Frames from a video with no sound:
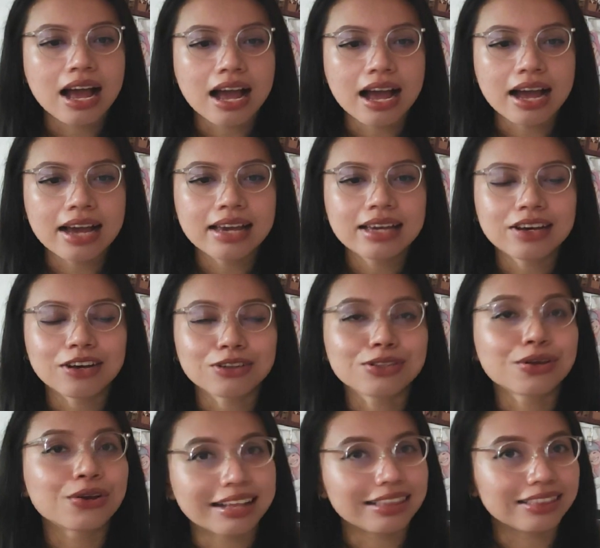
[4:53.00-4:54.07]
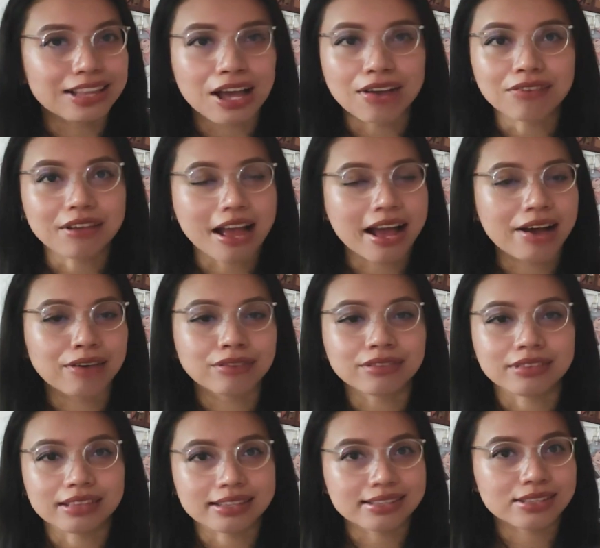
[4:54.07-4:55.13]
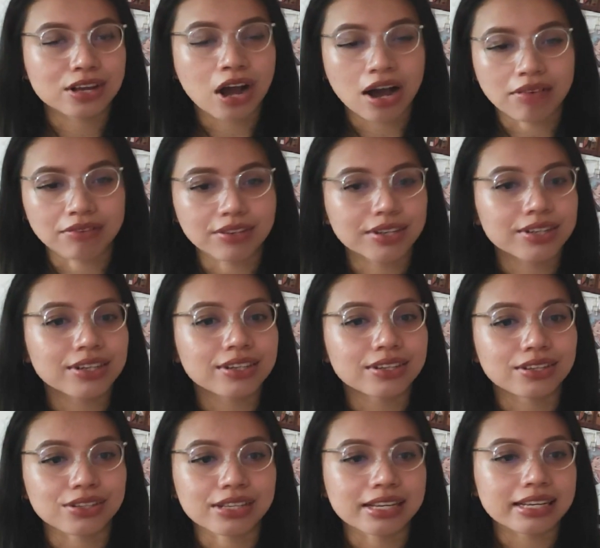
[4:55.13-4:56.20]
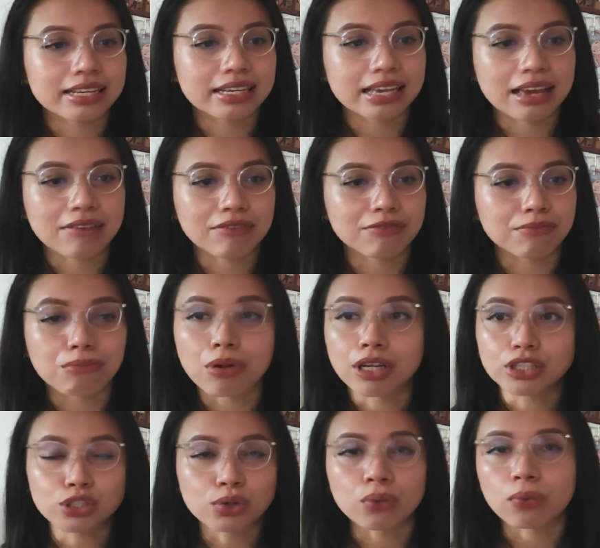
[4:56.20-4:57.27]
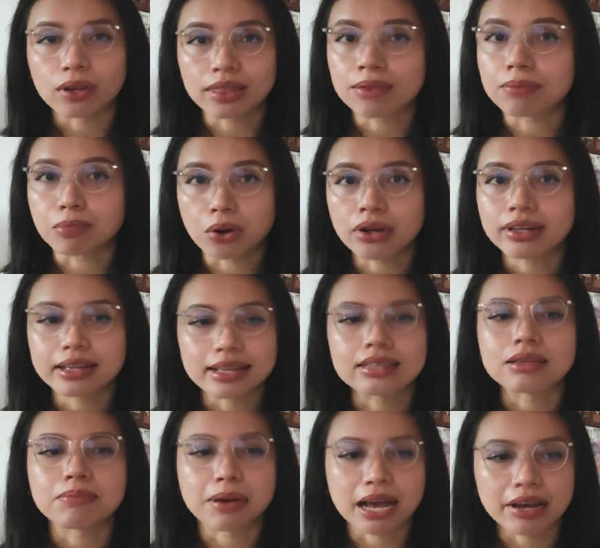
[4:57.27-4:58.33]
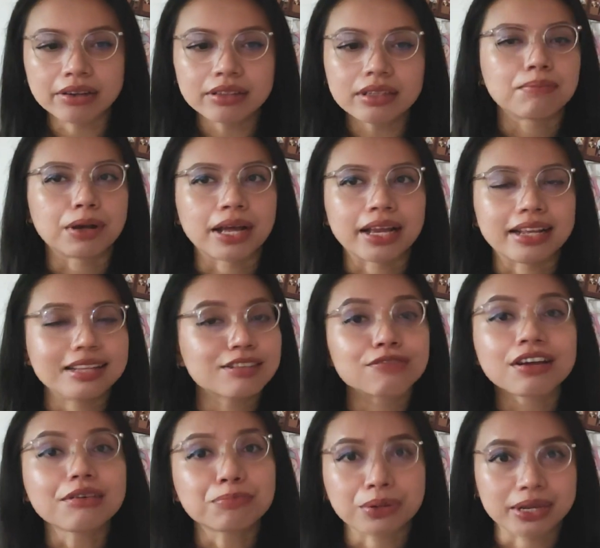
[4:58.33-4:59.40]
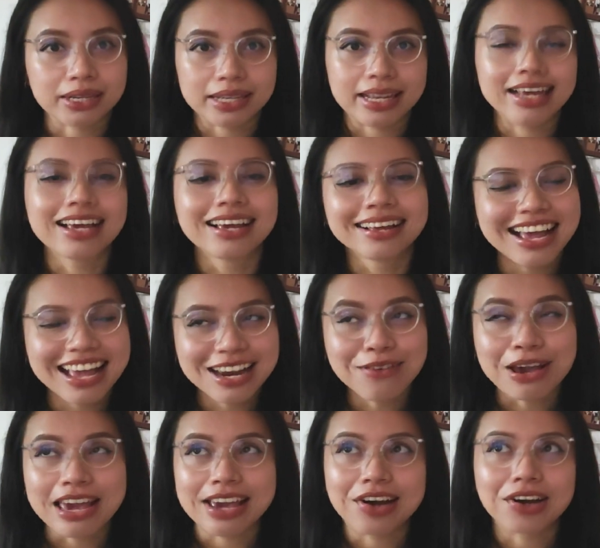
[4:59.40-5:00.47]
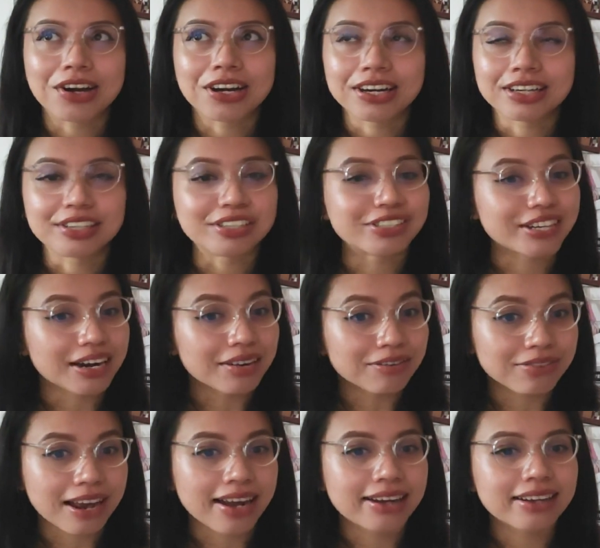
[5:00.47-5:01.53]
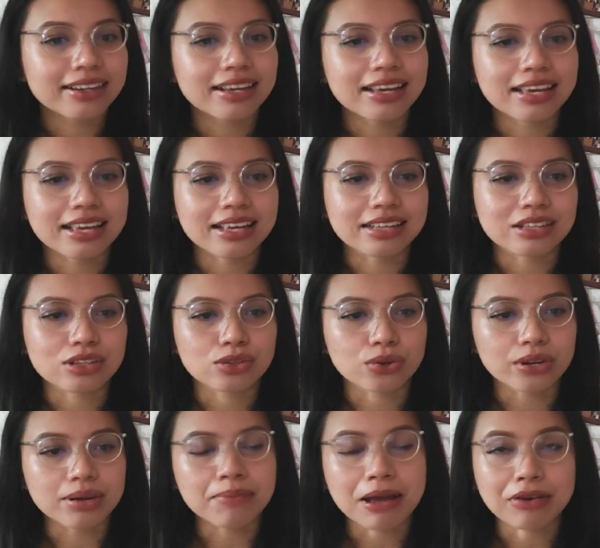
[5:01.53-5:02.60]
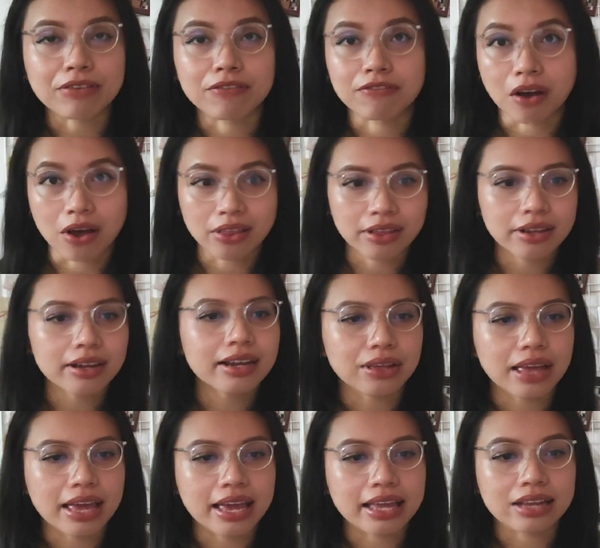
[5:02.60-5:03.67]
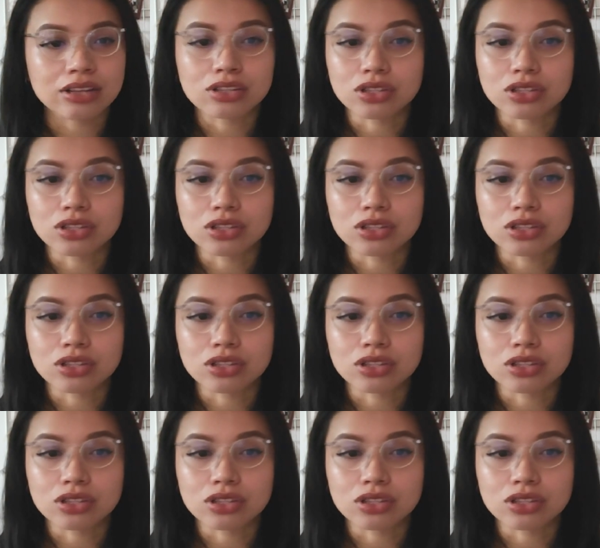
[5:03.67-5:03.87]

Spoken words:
I also love how this cover doesn't give much on what the book is about, but it's very pretty. Anyway, our Sheriff Knight is a story about a father and a